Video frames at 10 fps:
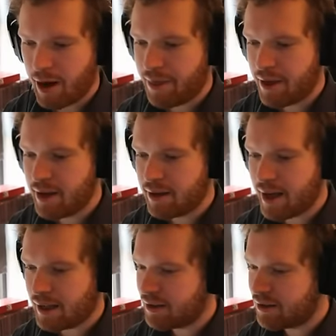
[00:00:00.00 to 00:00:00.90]
think
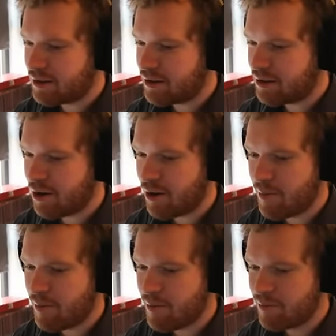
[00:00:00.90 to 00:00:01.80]
that's
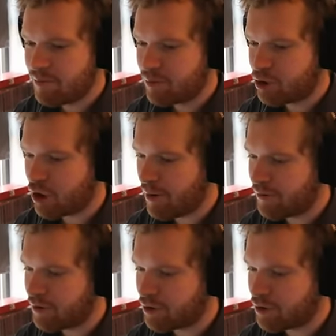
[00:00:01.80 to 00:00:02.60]
some of the